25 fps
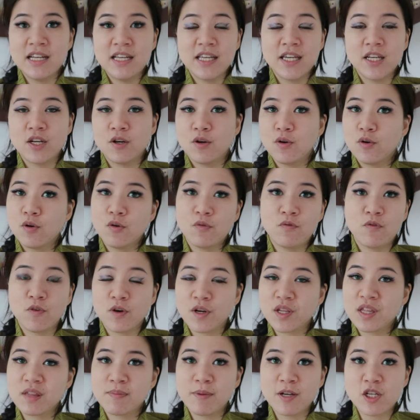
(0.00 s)
you know, for
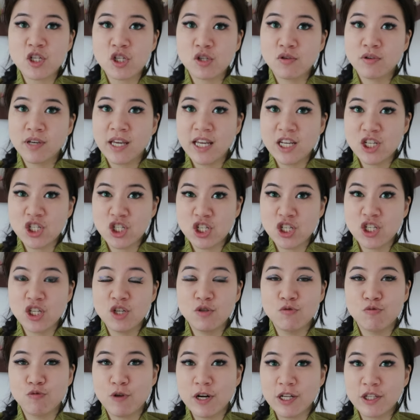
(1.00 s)
a special occasion
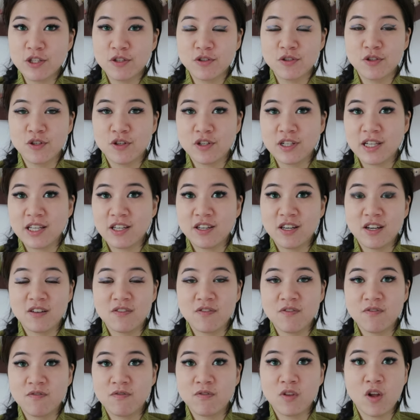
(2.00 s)
you want to look like you have
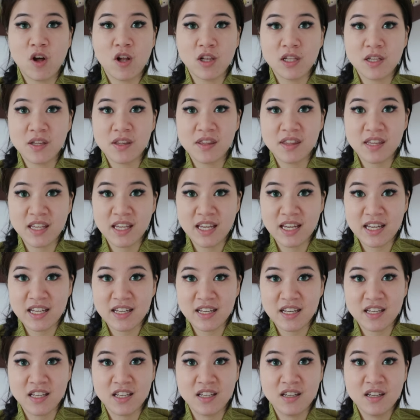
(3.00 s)
flawless skin
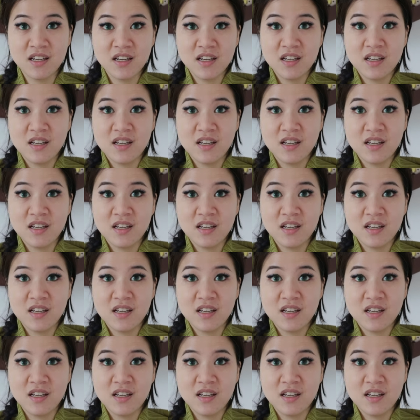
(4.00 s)
and